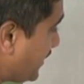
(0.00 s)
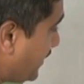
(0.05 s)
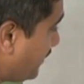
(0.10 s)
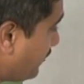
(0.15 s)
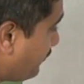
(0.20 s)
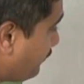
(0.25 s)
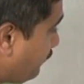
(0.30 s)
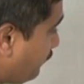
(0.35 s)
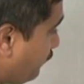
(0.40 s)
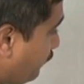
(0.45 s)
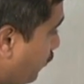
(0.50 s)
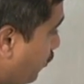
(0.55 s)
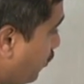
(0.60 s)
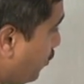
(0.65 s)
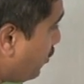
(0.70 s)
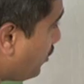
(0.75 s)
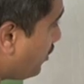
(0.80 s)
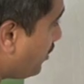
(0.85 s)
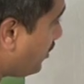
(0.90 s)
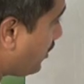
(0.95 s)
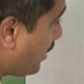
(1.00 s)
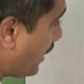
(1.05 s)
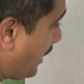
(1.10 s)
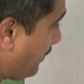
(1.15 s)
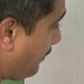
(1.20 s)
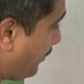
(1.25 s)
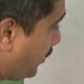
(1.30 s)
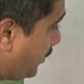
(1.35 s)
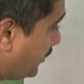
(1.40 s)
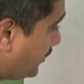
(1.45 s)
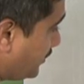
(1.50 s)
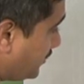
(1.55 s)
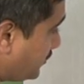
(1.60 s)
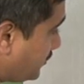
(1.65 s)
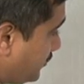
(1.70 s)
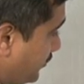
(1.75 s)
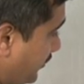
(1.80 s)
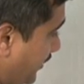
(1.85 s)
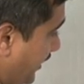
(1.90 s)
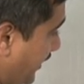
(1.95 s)
uh, 4 upon
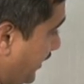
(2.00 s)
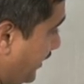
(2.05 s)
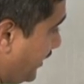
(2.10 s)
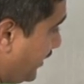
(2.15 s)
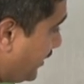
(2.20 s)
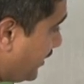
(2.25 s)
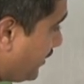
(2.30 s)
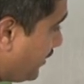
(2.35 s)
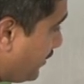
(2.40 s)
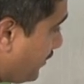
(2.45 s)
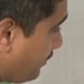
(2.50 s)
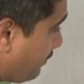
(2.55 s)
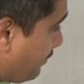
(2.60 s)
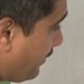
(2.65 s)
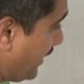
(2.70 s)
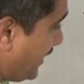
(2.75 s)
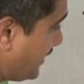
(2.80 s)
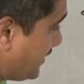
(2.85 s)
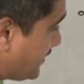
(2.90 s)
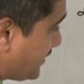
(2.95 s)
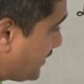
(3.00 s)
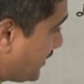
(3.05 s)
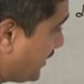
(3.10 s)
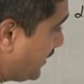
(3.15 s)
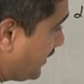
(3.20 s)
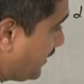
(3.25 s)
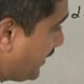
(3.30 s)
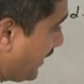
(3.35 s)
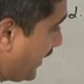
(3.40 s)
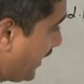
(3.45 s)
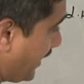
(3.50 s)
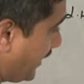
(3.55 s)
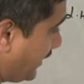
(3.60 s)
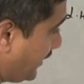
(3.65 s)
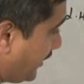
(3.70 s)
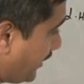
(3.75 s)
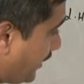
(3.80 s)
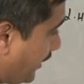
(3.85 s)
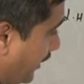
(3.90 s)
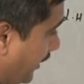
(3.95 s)
3 plus
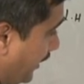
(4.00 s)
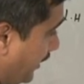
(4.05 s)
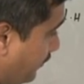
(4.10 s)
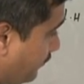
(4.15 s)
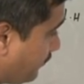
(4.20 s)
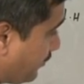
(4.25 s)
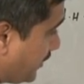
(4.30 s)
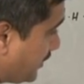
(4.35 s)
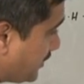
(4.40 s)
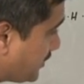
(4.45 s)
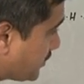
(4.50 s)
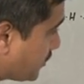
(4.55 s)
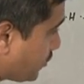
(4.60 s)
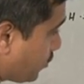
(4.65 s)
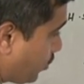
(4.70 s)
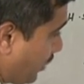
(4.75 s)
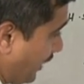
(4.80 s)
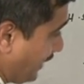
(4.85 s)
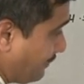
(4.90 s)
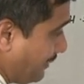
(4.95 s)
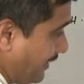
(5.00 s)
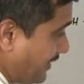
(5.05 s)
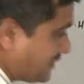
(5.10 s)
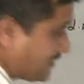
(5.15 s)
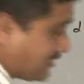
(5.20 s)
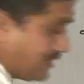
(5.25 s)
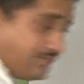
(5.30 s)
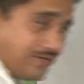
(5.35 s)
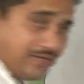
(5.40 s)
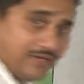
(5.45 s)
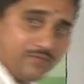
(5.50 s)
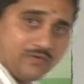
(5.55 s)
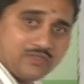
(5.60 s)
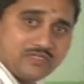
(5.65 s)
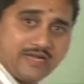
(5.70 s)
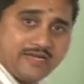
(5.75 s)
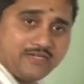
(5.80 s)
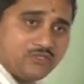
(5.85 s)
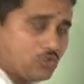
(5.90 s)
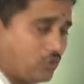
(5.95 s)
tan inverse 1 by 7, what
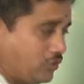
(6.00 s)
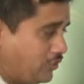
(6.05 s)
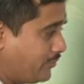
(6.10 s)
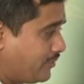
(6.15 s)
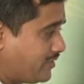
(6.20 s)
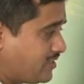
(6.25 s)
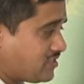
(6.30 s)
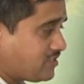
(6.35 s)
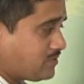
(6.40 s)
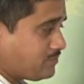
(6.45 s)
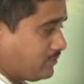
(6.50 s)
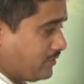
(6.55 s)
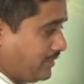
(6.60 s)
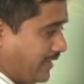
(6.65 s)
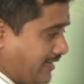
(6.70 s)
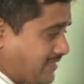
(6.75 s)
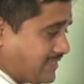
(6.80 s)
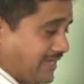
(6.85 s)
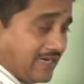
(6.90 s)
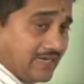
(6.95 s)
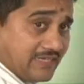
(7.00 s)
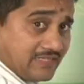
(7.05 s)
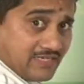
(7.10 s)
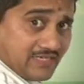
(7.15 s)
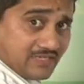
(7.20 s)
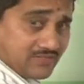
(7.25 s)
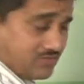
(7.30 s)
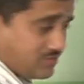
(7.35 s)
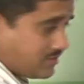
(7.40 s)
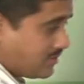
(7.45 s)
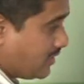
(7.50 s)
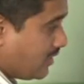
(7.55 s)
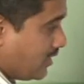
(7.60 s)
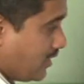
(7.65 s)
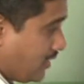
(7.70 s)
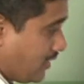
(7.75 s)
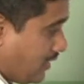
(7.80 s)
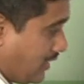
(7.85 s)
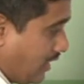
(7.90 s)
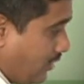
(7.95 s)
I told you is exactly this.
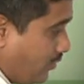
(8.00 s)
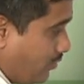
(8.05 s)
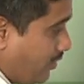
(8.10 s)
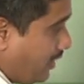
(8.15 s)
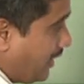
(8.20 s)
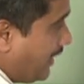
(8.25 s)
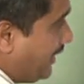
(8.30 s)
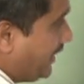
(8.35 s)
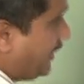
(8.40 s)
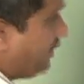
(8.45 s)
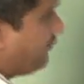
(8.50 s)
Now, I